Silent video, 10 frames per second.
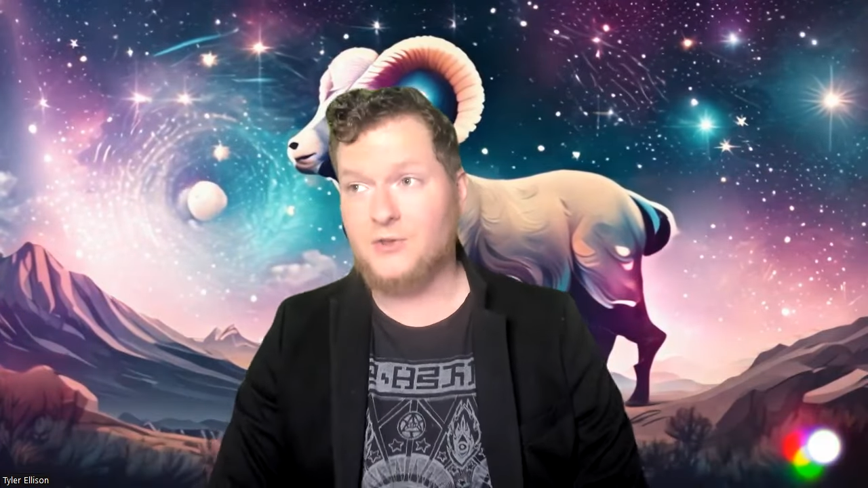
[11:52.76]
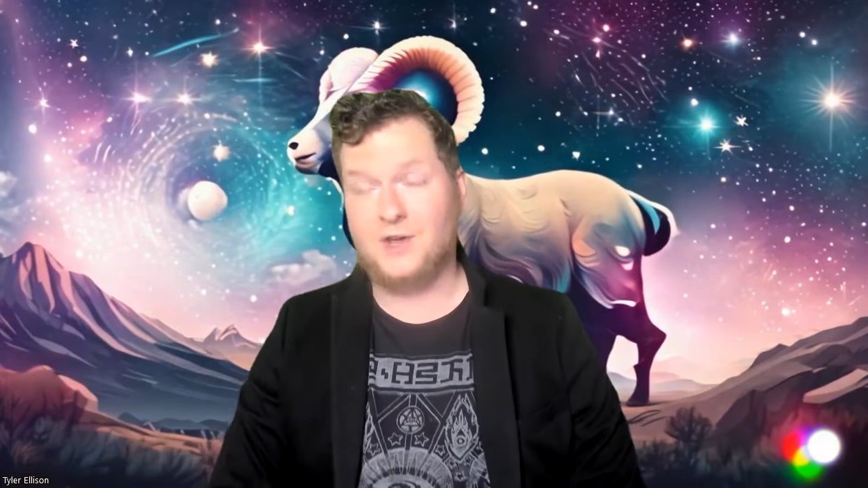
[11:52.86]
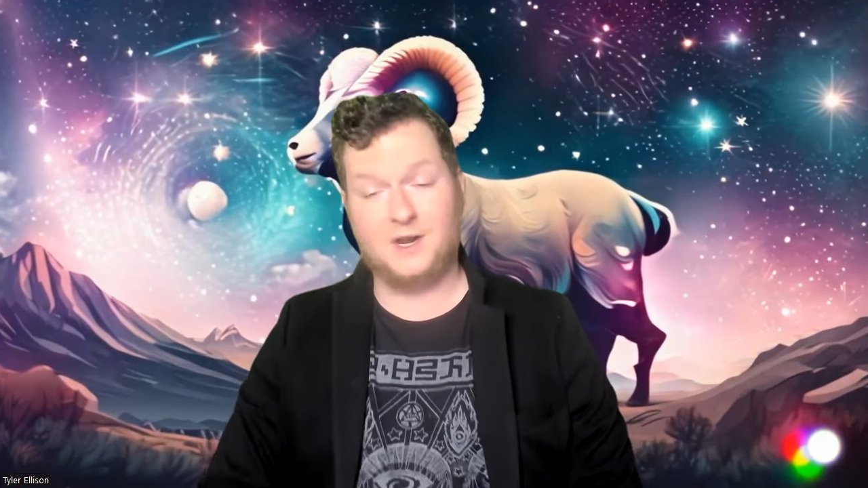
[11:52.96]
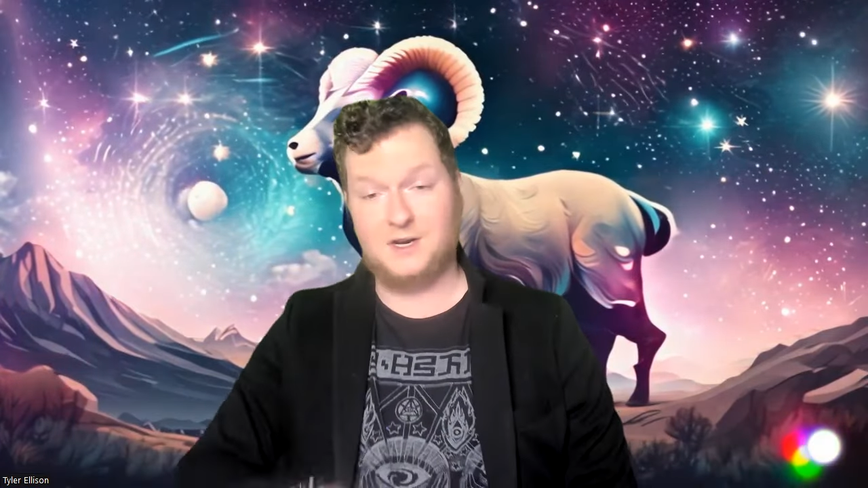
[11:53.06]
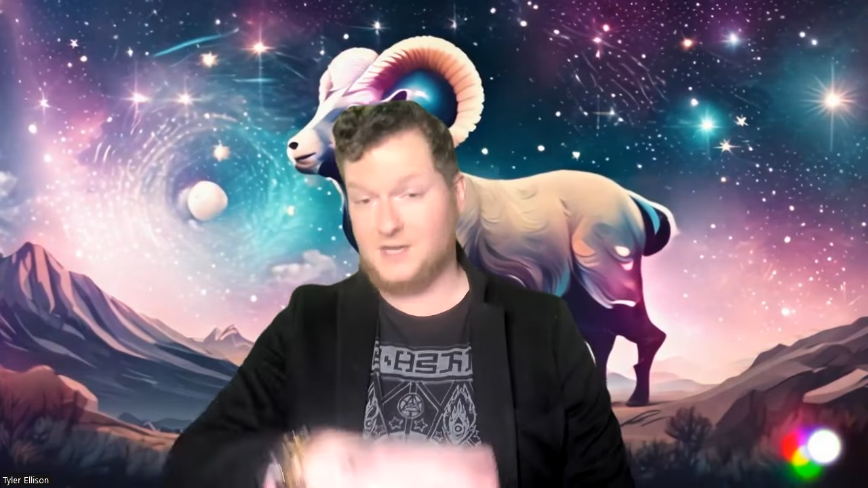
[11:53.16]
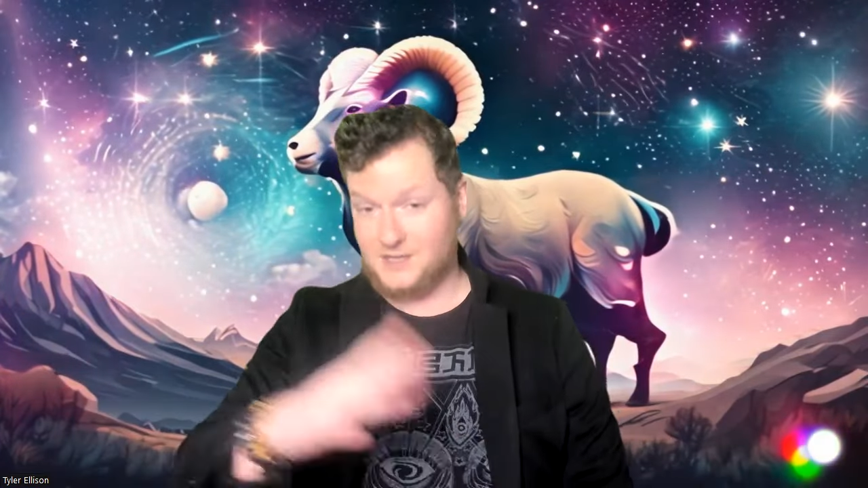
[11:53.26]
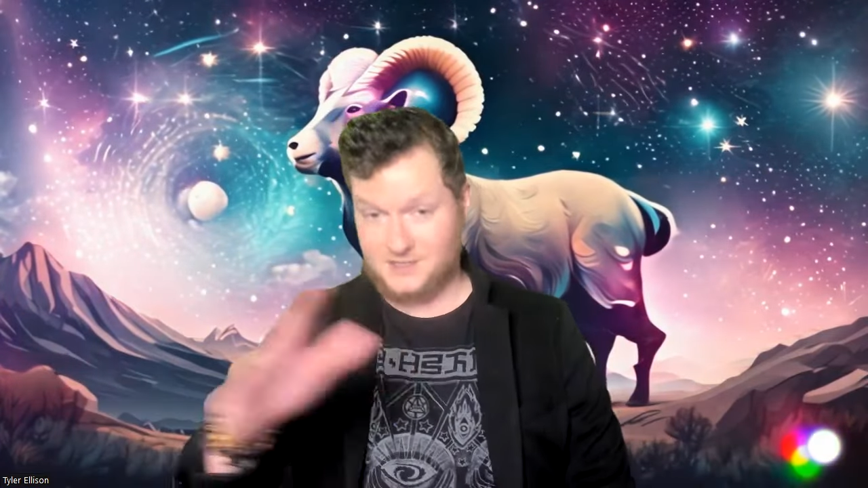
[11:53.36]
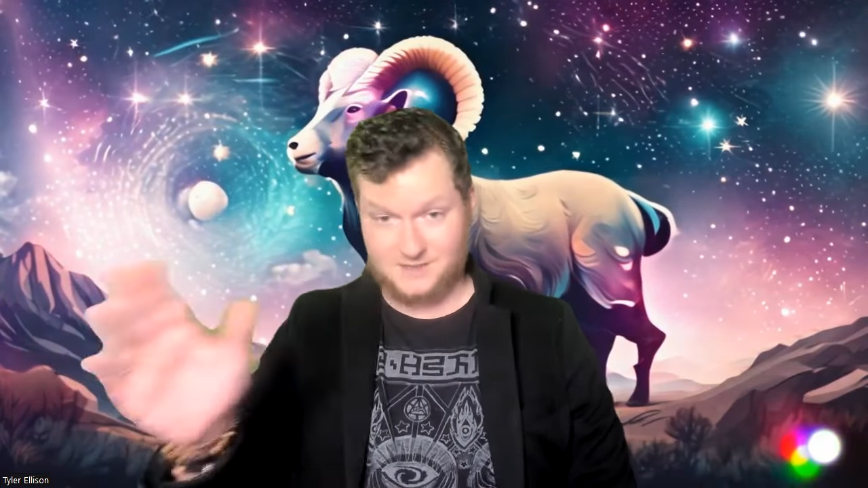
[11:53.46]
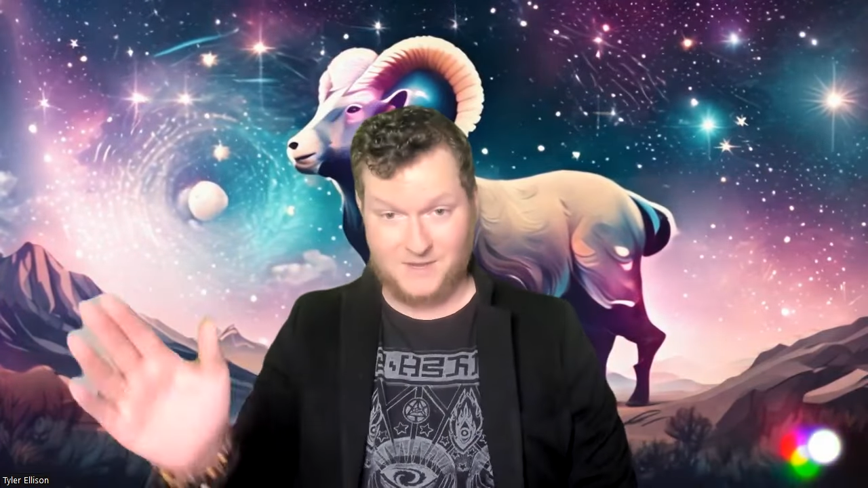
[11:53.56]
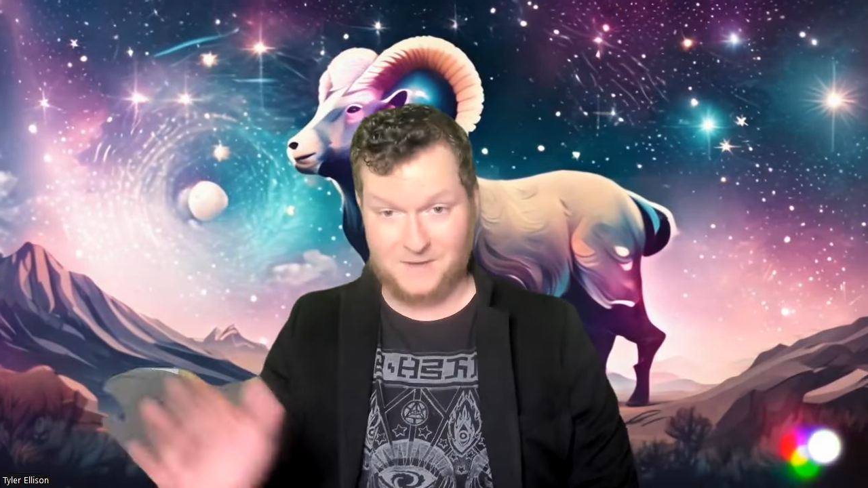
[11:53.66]
you're going to
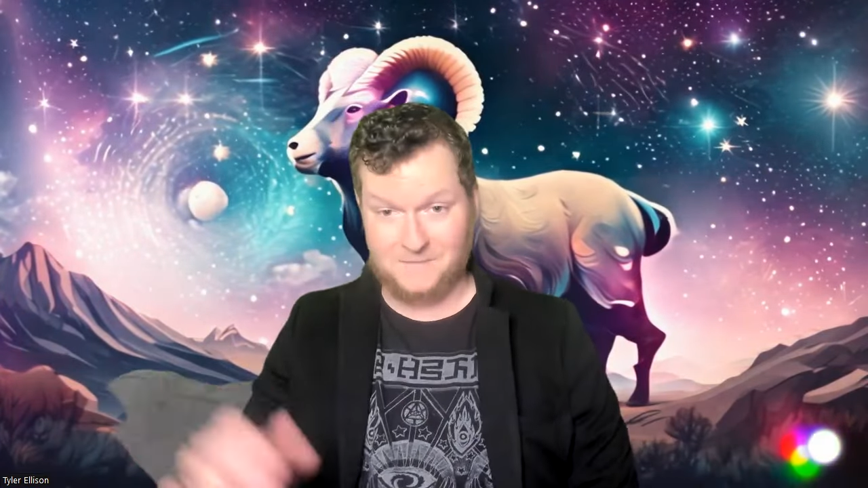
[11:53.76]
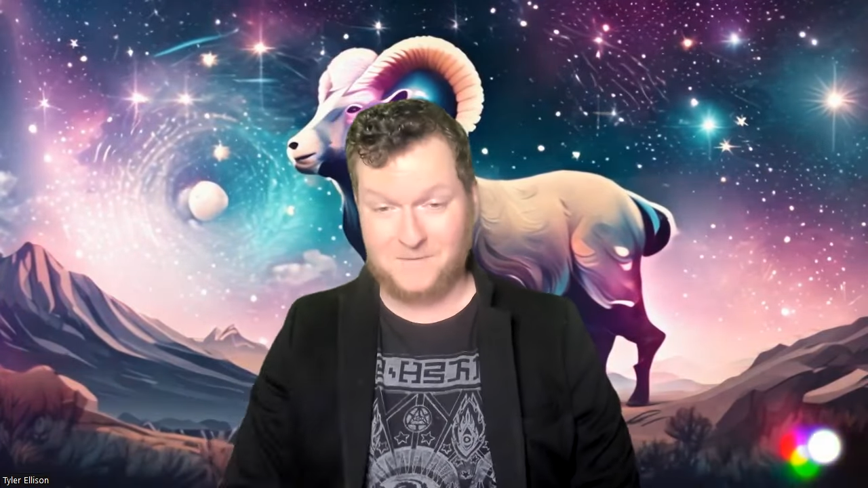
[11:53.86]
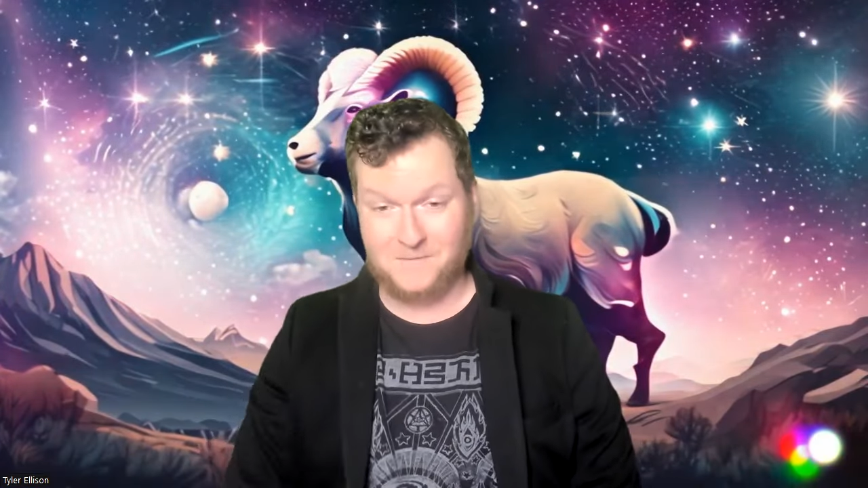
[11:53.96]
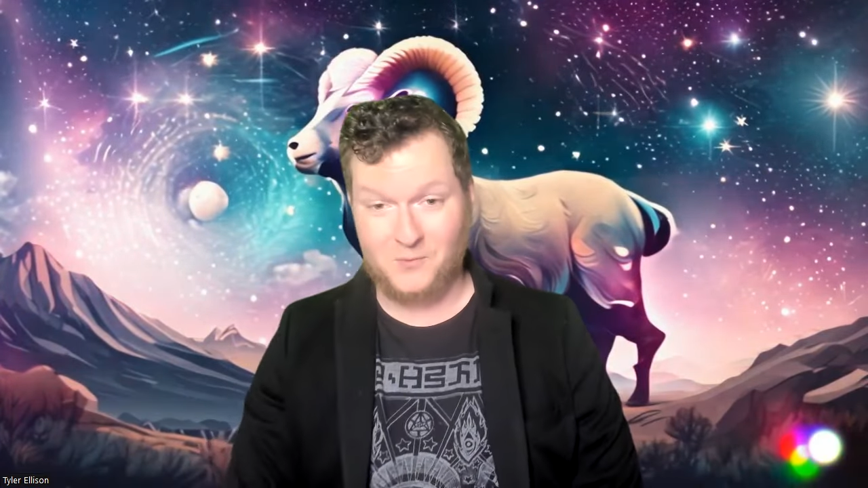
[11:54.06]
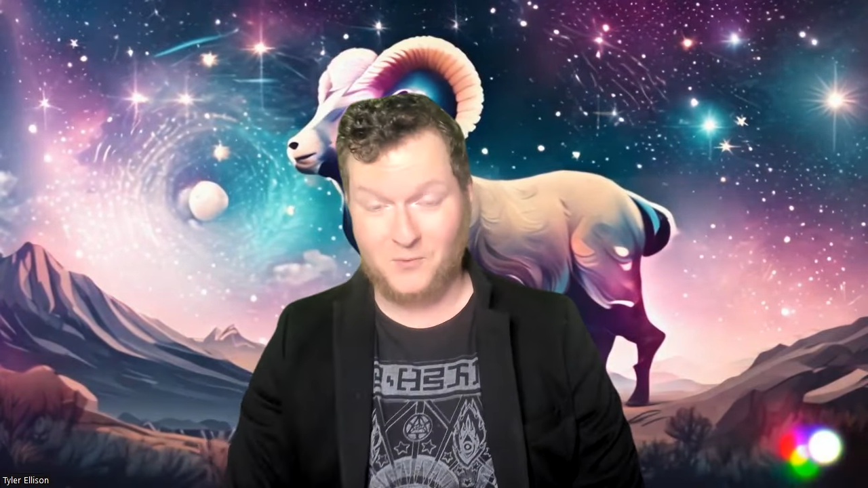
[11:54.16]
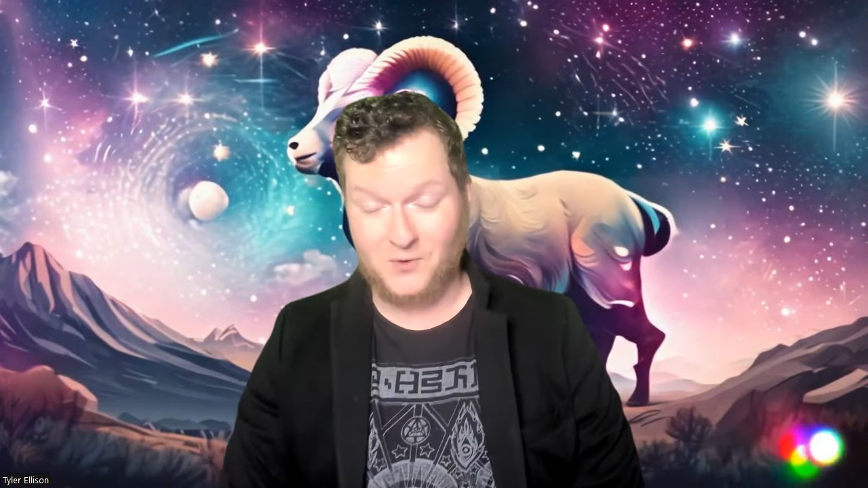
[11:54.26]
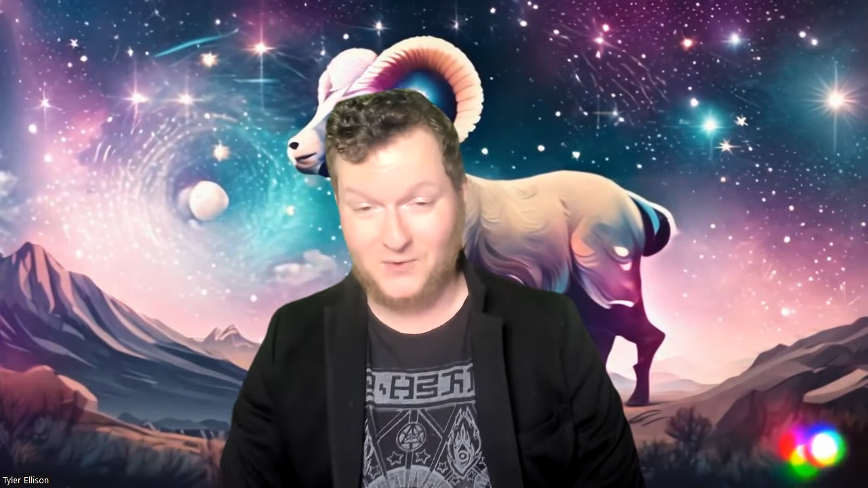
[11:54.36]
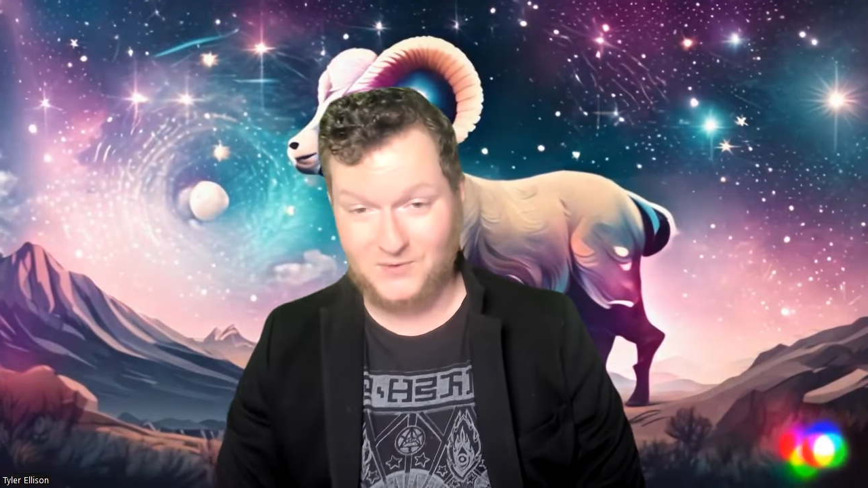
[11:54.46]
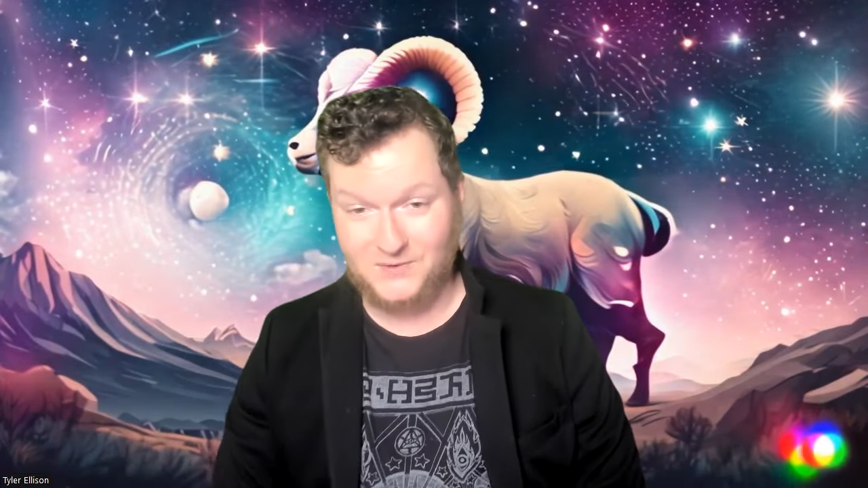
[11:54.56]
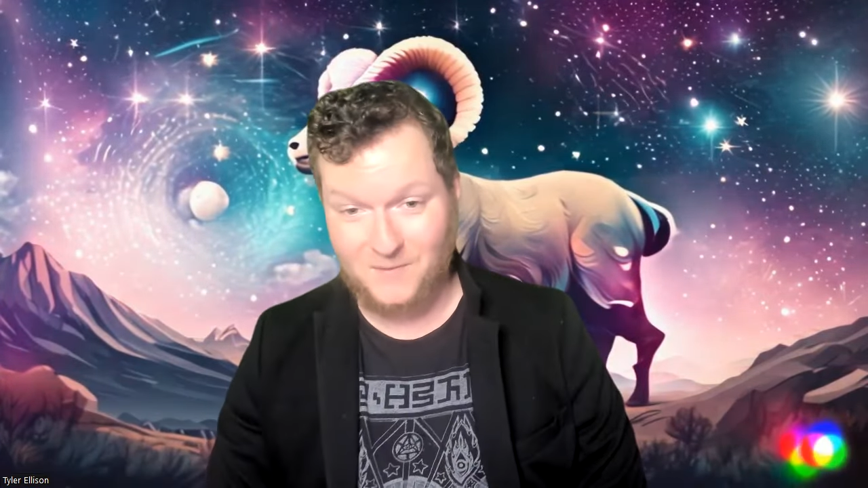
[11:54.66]
need some help from the world,